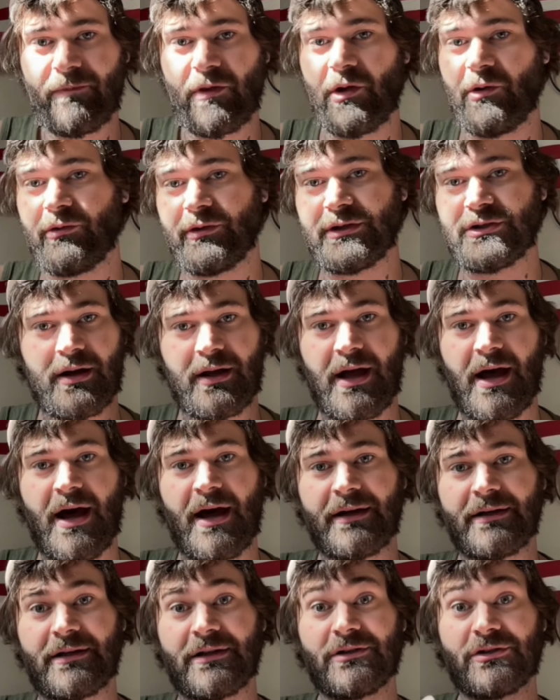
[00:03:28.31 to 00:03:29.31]
only
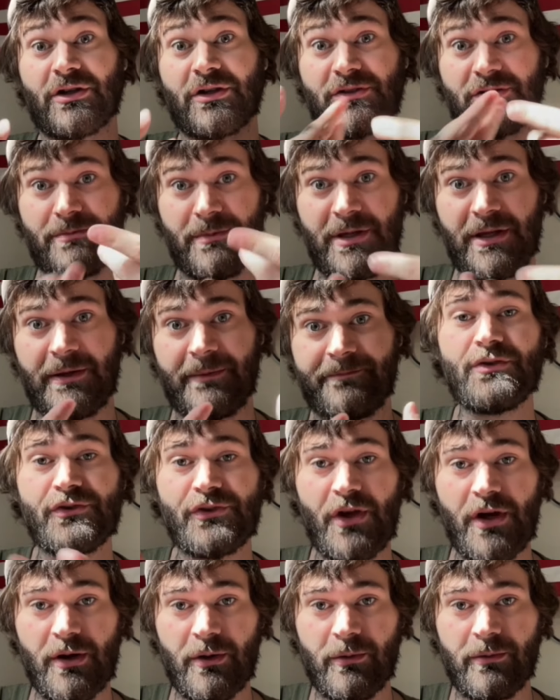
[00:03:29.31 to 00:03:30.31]
God can judge me.
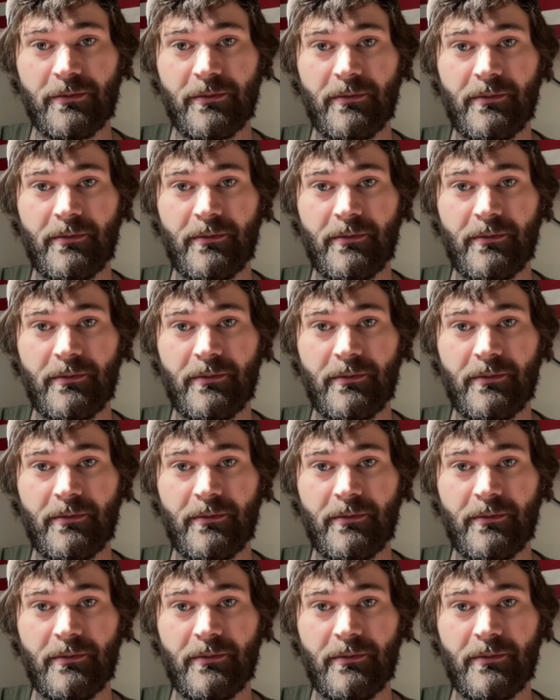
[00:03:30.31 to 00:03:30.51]
So,